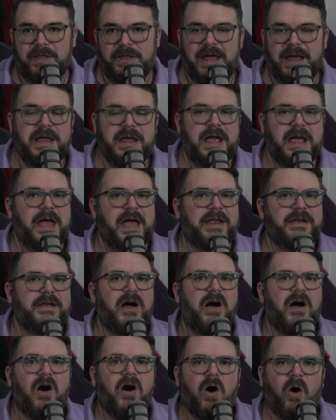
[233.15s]
They
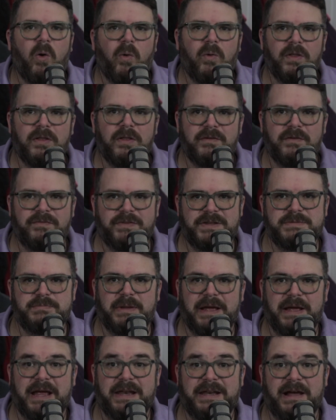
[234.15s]
had all of this
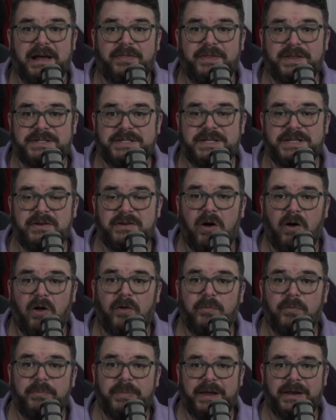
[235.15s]
planned out. This has
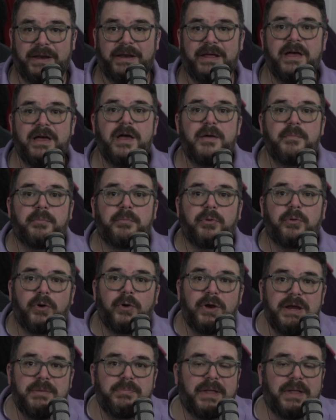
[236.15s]
all been
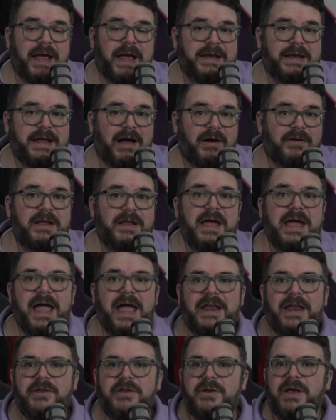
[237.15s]
pre-planned out.
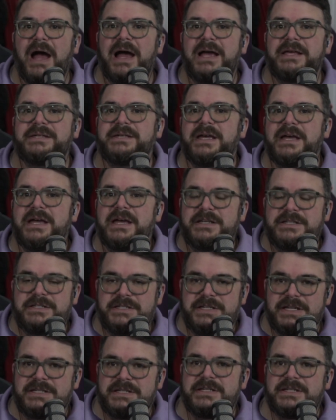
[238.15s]
And you guys
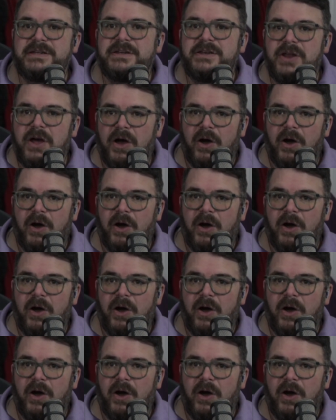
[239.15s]
just